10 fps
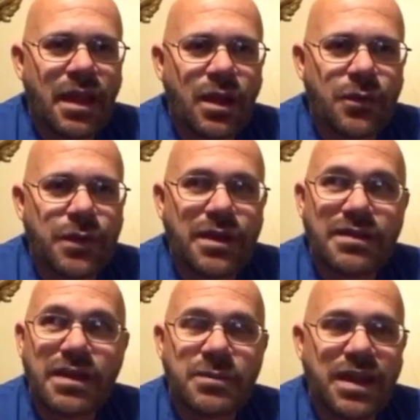Hello
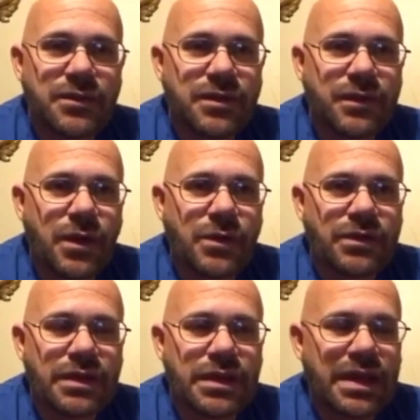friends, I'm David
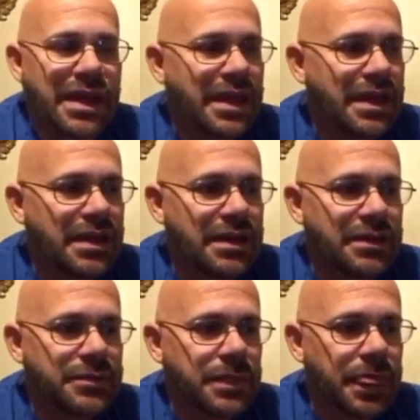Vose, and
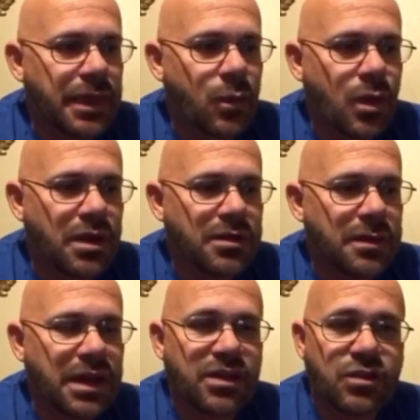I wanted to
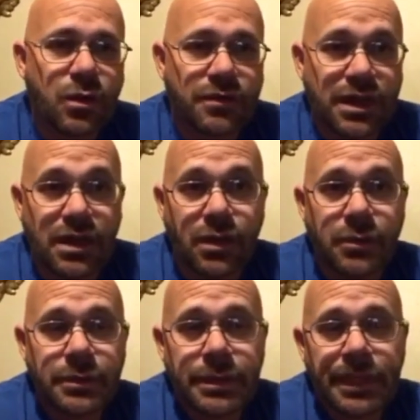make a short
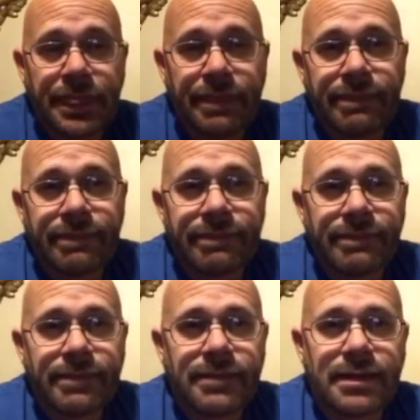video
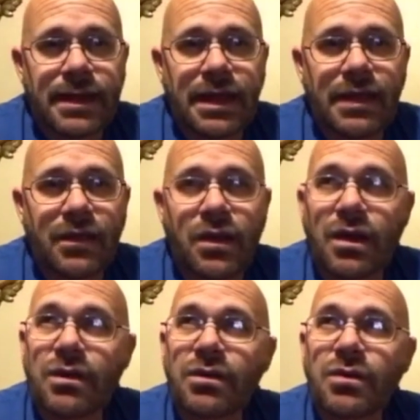today
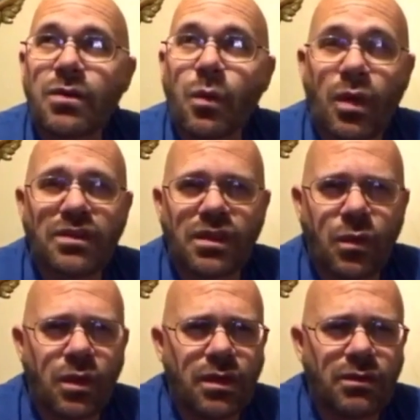on what's
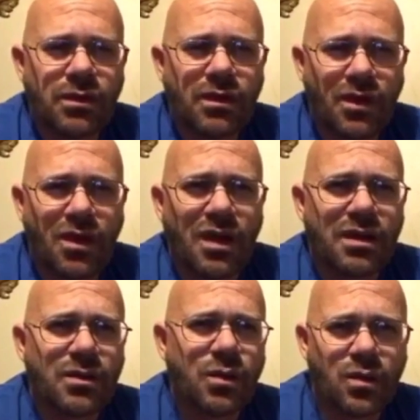going
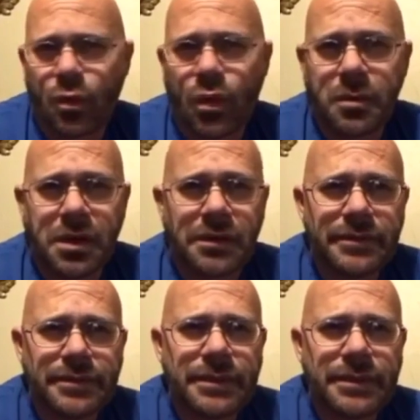on with Walmart.